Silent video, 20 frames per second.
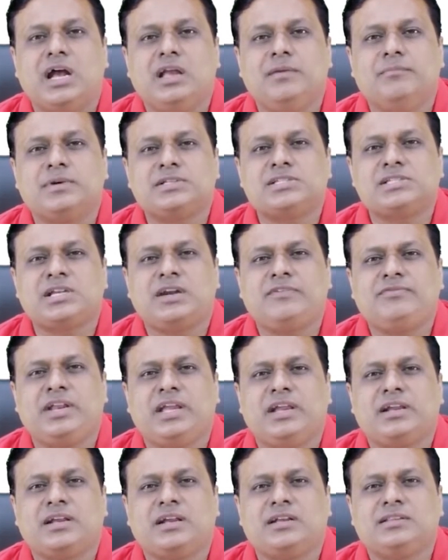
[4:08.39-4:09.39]
I must have
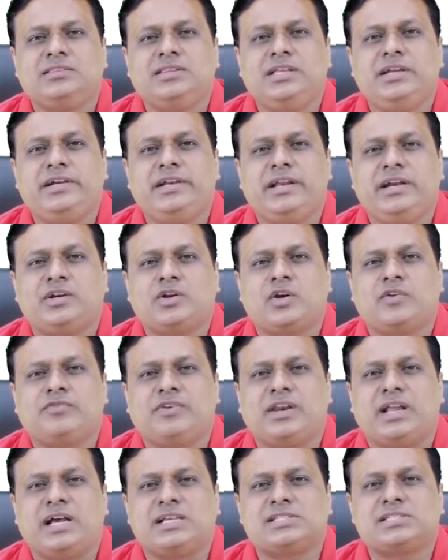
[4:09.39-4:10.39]
taken the data
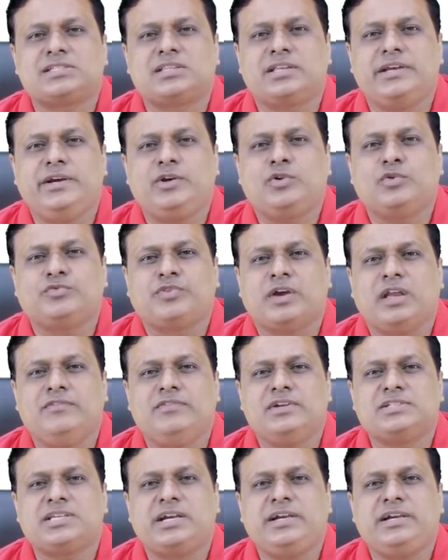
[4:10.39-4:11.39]
of last 3 to
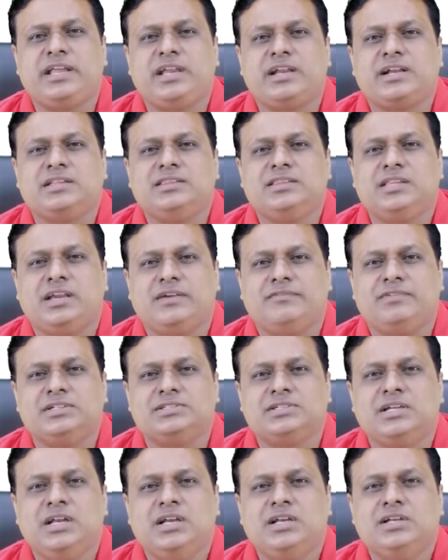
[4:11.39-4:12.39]
5 years and taken the average.